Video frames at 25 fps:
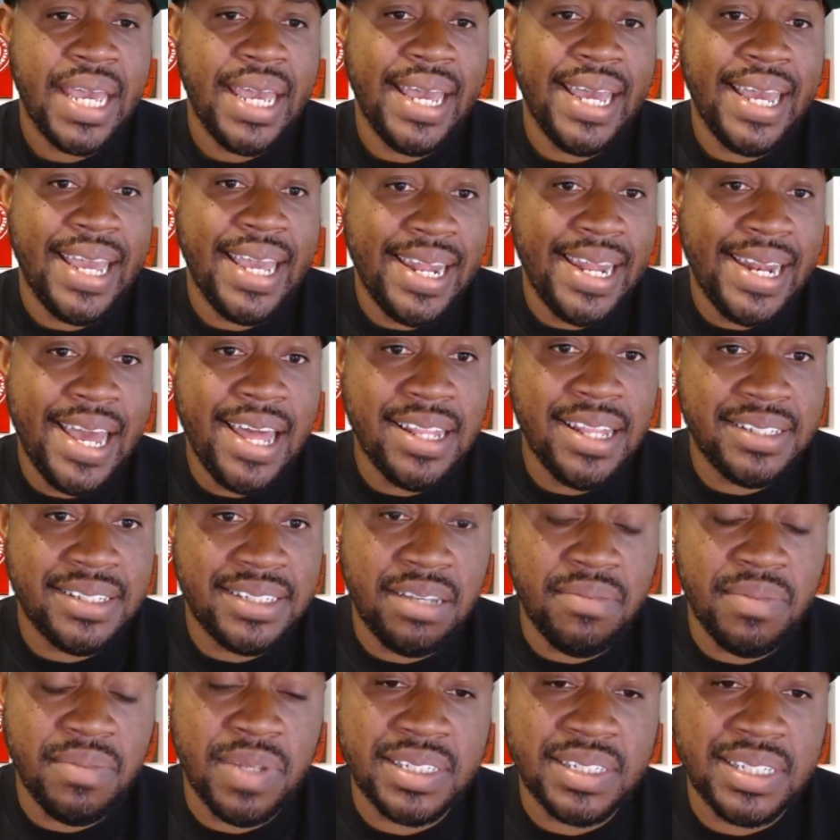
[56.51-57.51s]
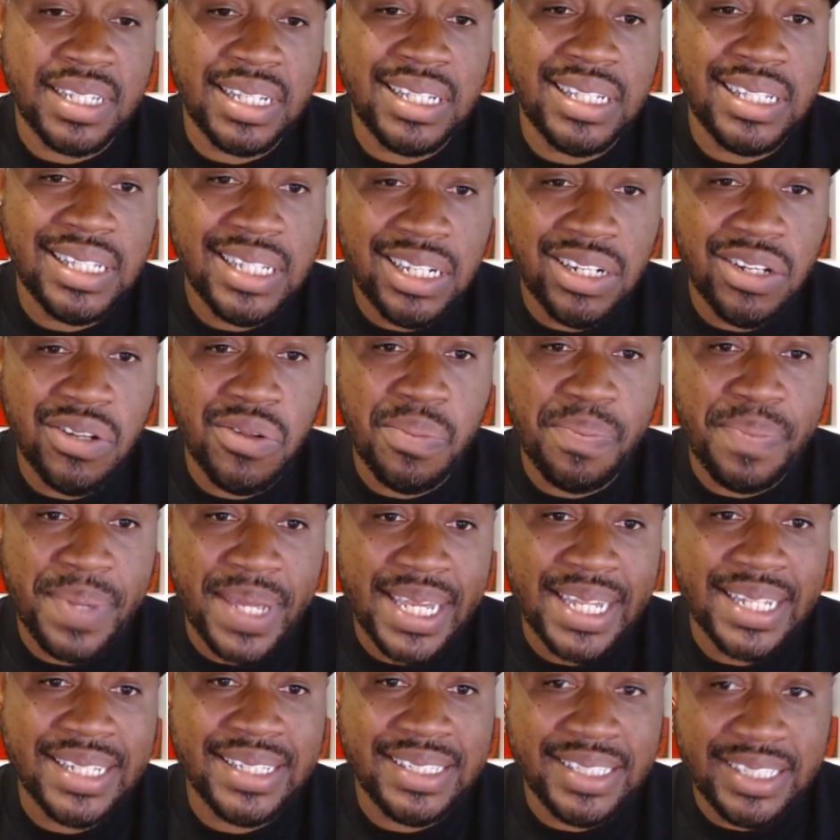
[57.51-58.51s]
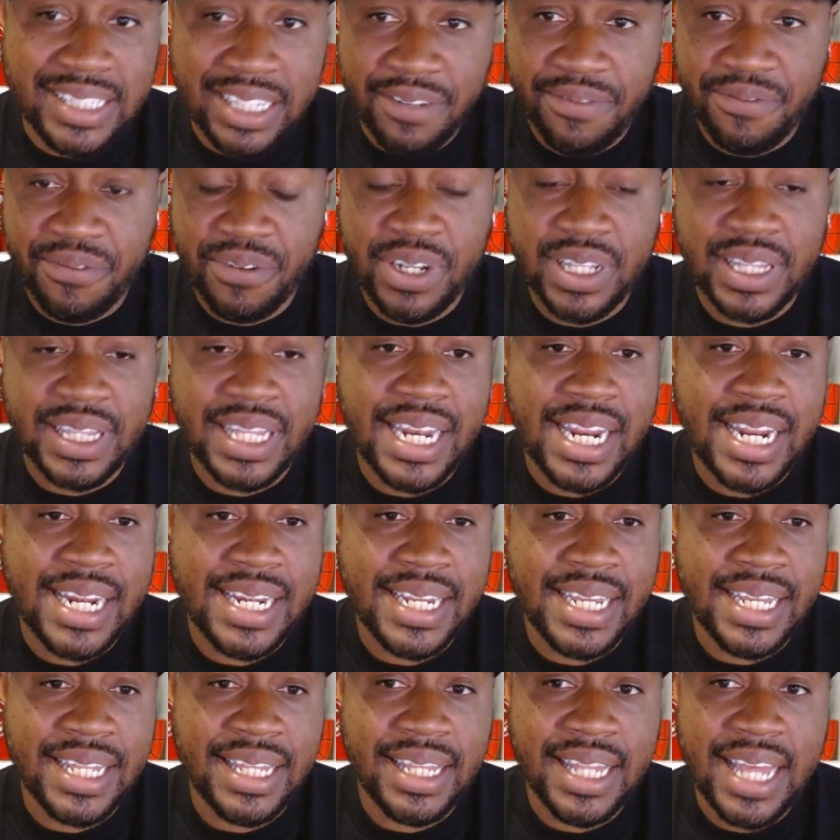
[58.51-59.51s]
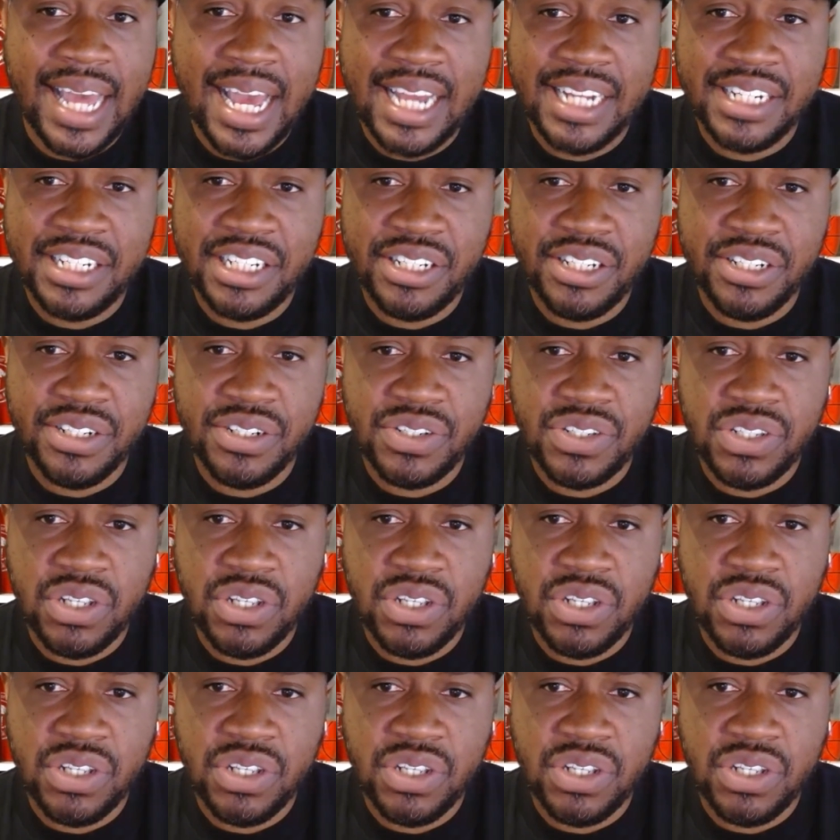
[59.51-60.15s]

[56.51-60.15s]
And, and now this team looks a little bit different than it did last year.